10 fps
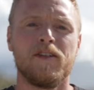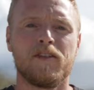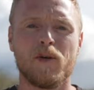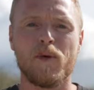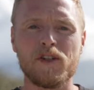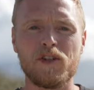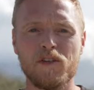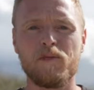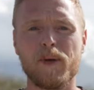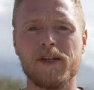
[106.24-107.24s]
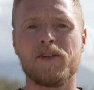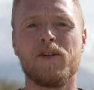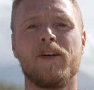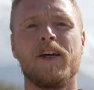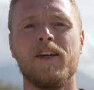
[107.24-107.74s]
So once you've picked your
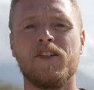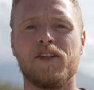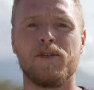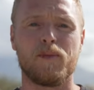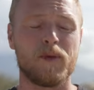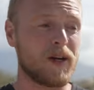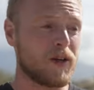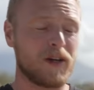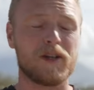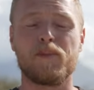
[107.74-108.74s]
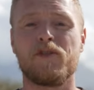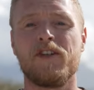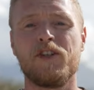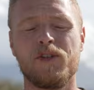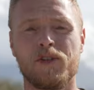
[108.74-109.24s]
location where you're gonna
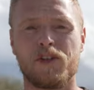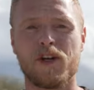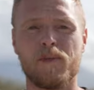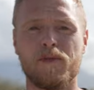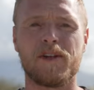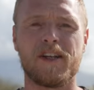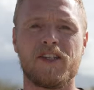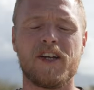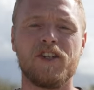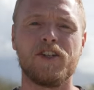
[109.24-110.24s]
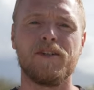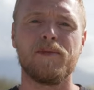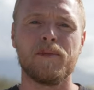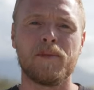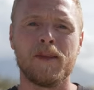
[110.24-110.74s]
position your jump for that session,